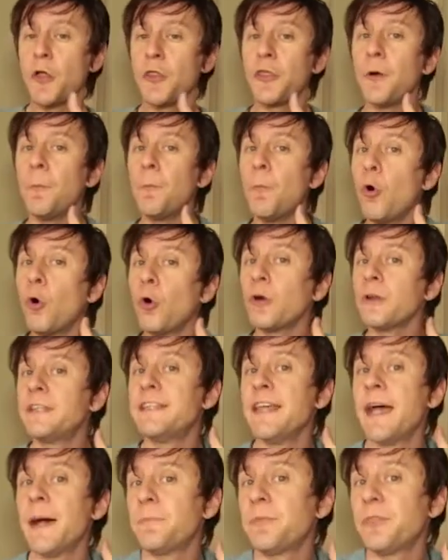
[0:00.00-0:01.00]
the more
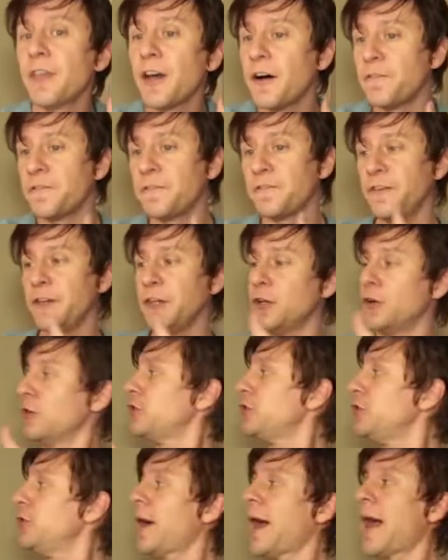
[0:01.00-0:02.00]
depth of
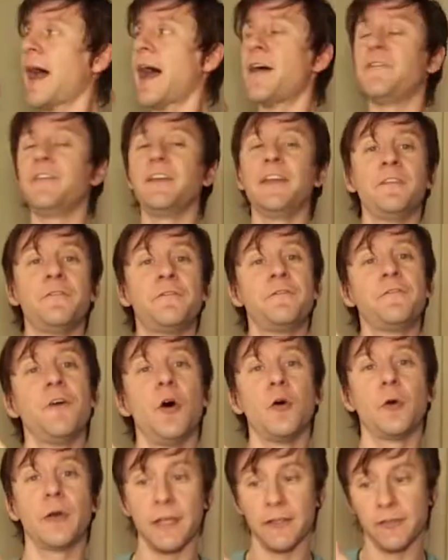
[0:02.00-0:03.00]
field you have in
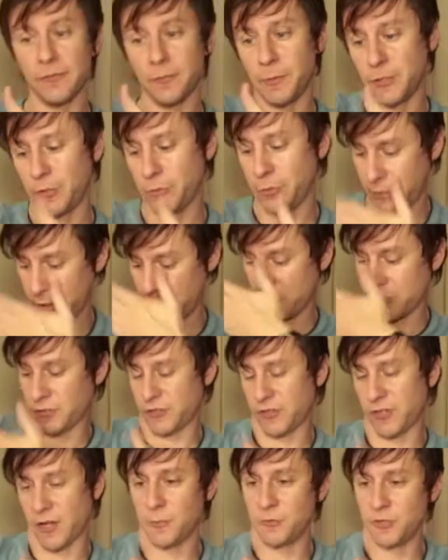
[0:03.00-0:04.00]
focus between your
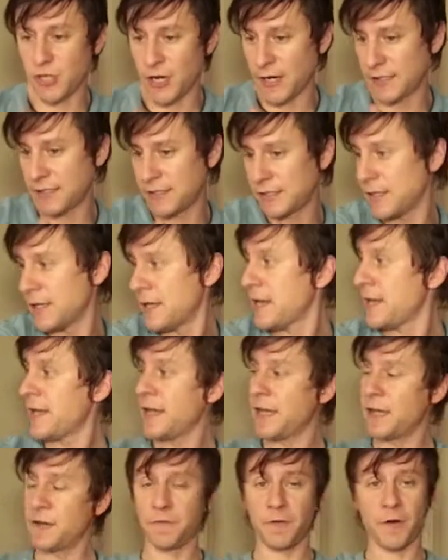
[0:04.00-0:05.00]
subject,
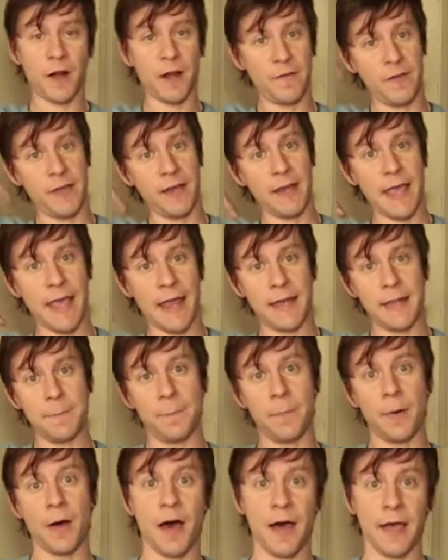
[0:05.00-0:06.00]
in front of it, and in
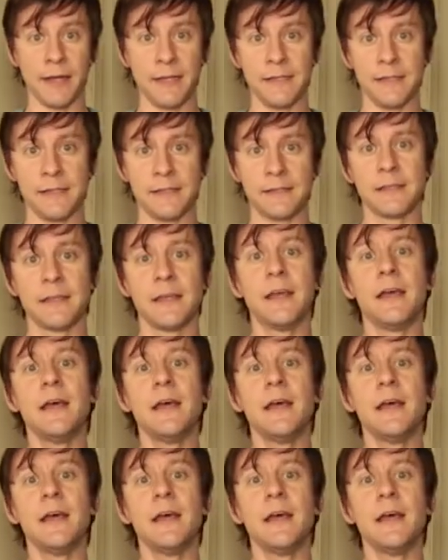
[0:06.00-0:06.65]
behind it.